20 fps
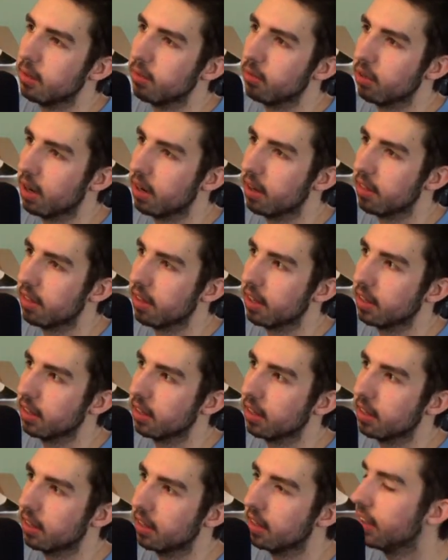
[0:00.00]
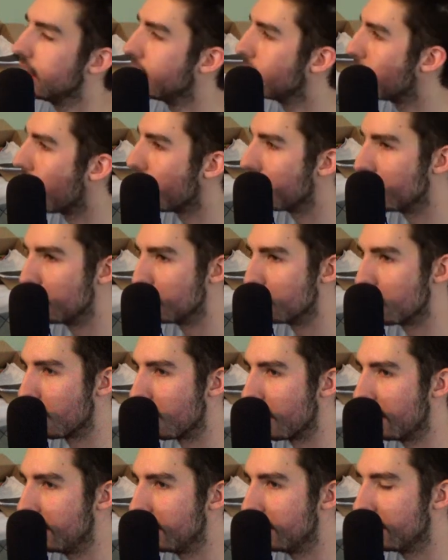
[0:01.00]
Trying to think. Having a
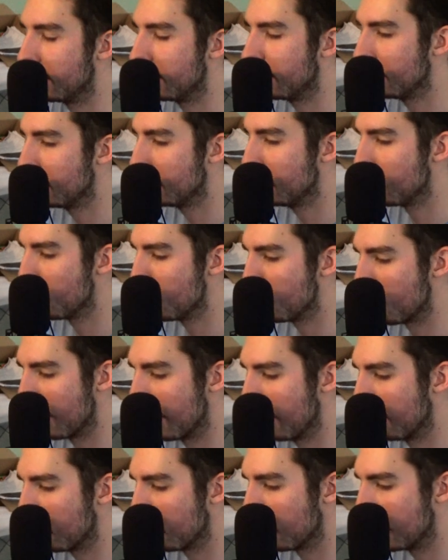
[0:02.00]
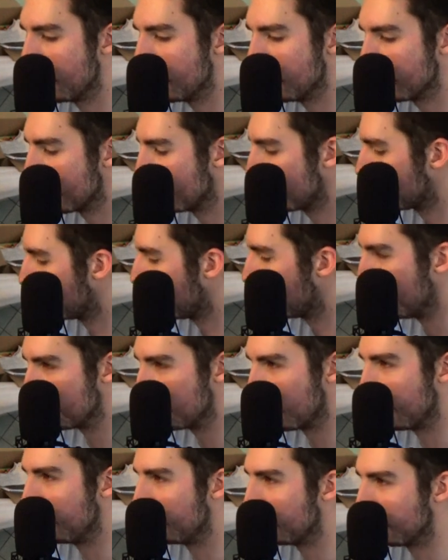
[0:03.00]
brain freeze. Not a
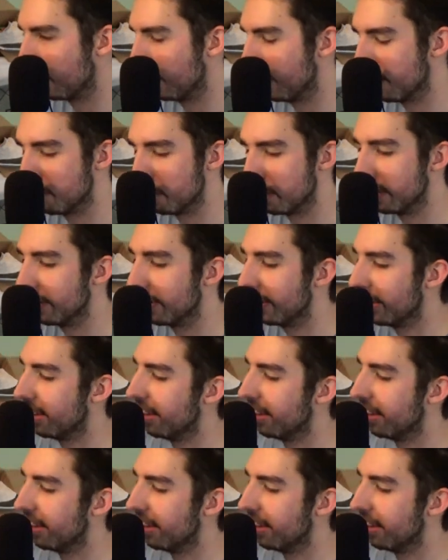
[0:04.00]
brain freeze, but